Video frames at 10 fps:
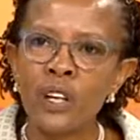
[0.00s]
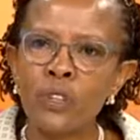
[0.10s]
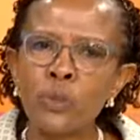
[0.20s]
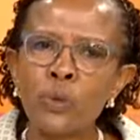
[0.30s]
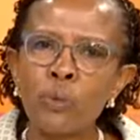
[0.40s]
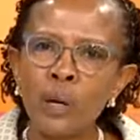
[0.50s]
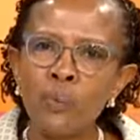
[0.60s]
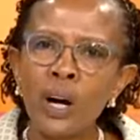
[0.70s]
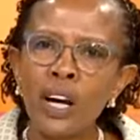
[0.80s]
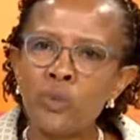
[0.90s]
So
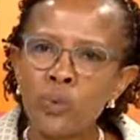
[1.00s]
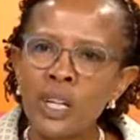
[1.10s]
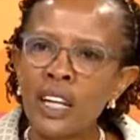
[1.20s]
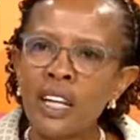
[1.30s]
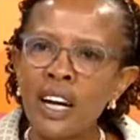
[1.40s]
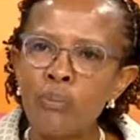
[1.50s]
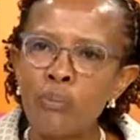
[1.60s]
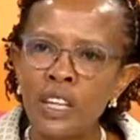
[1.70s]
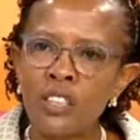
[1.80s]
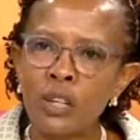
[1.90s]
bamboo has really a
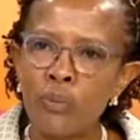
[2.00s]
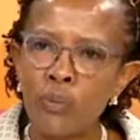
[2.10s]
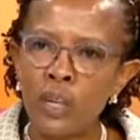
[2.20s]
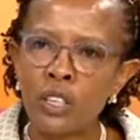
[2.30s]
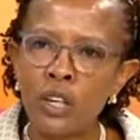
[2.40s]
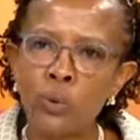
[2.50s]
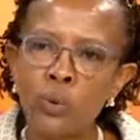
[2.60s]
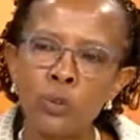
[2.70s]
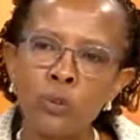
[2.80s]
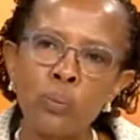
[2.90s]
major
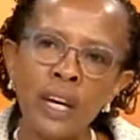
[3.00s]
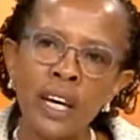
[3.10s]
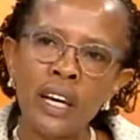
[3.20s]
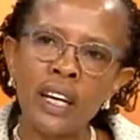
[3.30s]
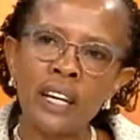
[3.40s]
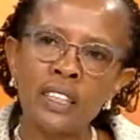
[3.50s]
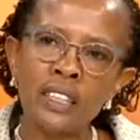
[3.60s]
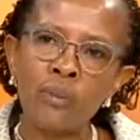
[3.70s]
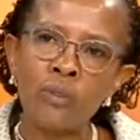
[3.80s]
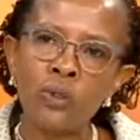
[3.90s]
role to play in
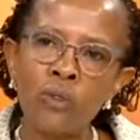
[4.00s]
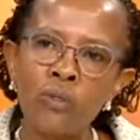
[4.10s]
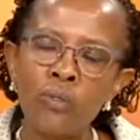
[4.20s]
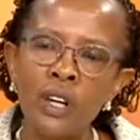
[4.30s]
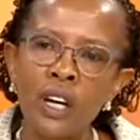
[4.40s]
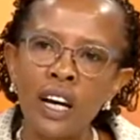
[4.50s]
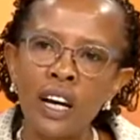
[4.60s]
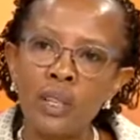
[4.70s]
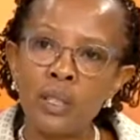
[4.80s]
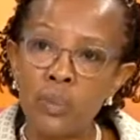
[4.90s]
terms of
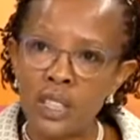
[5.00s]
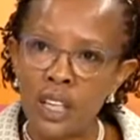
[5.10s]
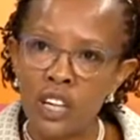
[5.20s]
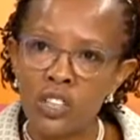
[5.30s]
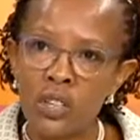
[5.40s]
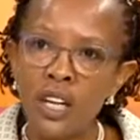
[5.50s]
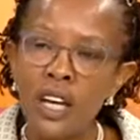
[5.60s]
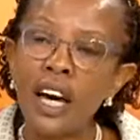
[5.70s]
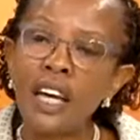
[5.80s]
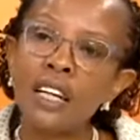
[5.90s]
climate mitigation,
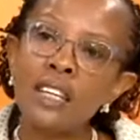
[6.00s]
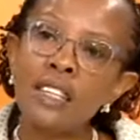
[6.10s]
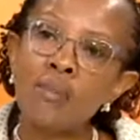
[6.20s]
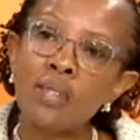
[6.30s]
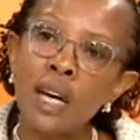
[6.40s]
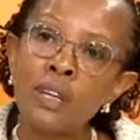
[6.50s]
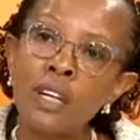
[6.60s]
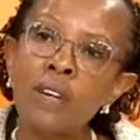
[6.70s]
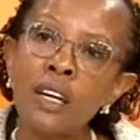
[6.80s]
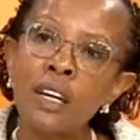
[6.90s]
and at the same time
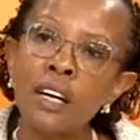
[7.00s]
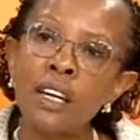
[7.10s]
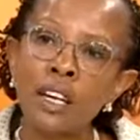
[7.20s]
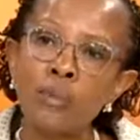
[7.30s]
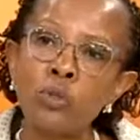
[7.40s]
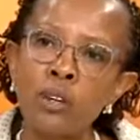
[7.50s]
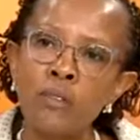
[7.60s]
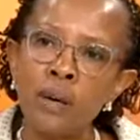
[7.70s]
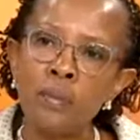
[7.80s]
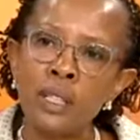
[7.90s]
giving income to the
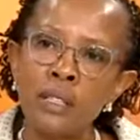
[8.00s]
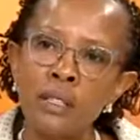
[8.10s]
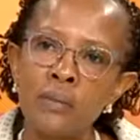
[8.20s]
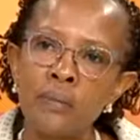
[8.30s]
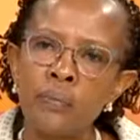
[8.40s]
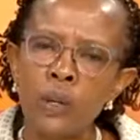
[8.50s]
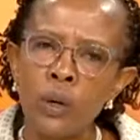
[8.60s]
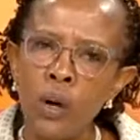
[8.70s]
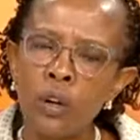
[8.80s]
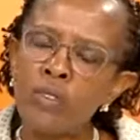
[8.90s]
farmers.
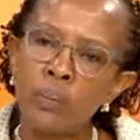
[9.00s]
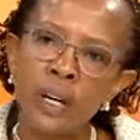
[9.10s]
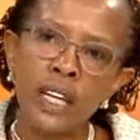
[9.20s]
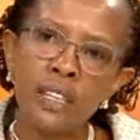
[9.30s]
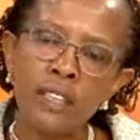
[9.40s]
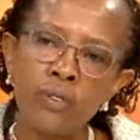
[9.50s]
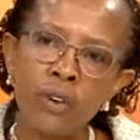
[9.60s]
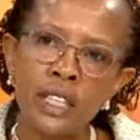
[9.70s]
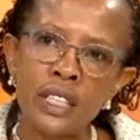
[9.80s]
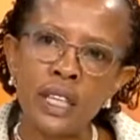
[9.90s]
One of the biggest
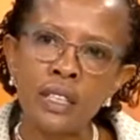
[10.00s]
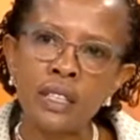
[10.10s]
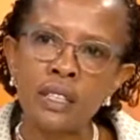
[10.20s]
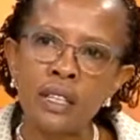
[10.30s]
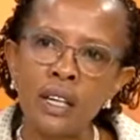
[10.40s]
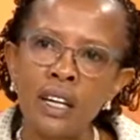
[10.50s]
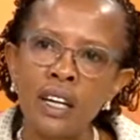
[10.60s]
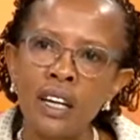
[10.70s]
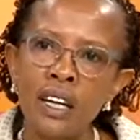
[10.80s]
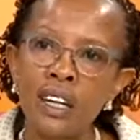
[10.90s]
deforesters
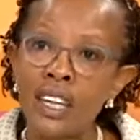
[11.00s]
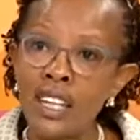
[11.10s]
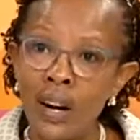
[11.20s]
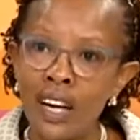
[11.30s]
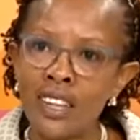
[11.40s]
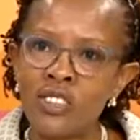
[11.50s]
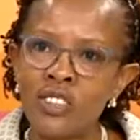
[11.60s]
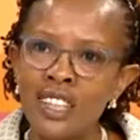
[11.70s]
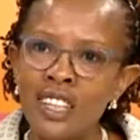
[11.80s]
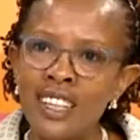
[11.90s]
in our
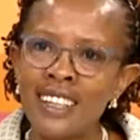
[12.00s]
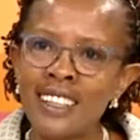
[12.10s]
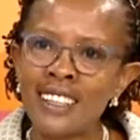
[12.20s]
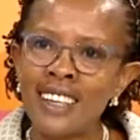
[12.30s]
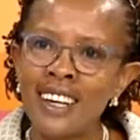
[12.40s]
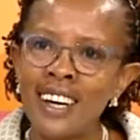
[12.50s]
country is